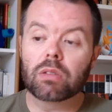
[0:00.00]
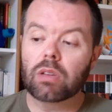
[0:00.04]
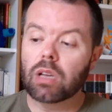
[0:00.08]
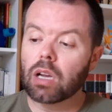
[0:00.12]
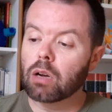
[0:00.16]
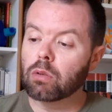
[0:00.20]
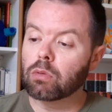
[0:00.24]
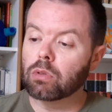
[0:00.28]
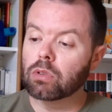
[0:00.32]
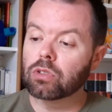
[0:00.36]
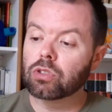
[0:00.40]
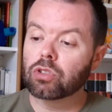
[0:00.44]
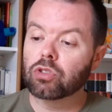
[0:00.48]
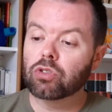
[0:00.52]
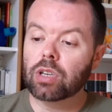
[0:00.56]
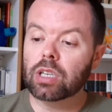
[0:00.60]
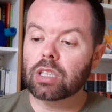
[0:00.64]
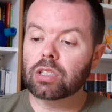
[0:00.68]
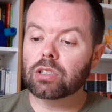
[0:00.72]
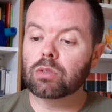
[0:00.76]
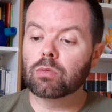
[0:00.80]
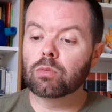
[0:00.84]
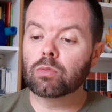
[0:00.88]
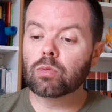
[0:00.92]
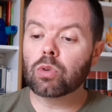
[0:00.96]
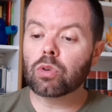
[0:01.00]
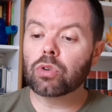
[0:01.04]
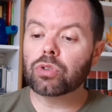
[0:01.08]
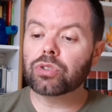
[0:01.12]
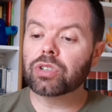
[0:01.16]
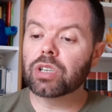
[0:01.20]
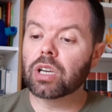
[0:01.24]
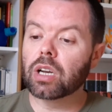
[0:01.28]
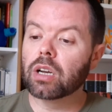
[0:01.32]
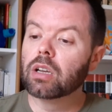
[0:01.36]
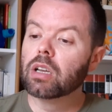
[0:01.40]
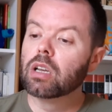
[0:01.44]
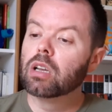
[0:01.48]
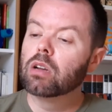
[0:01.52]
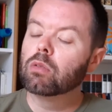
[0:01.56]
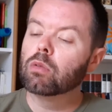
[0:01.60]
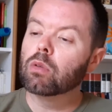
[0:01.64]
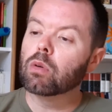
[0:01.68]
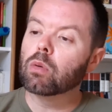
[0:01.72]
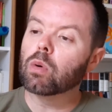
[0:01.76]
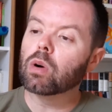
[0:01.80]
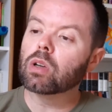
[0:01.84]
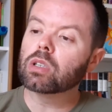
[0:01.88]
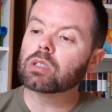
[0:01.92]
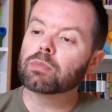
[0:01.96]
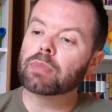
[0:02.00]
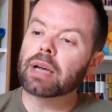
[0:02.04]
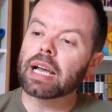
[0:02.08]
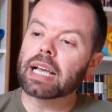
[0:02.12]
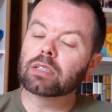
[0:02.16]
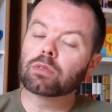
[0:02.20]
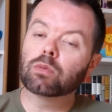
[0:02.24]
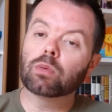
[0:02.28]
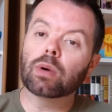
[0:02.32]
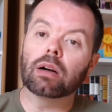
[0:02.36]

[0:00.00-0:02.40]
I want to drink some water. Well, what's best?